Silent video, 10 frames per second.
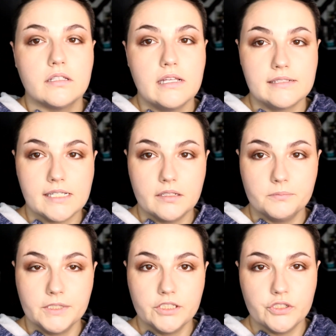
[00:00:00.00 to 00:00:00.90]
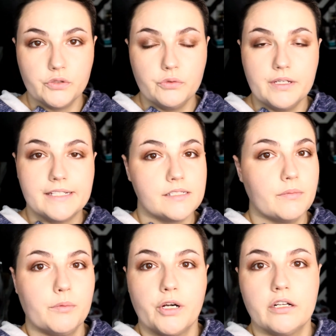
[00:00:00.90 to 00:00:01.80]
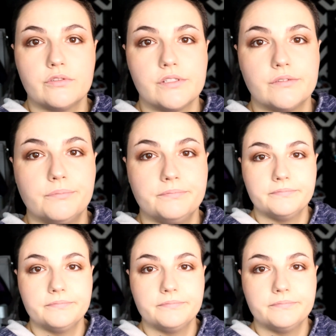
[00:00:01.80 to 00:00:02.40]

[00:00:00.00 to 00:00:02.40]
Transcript: the last thing I'm gonna do is my brows.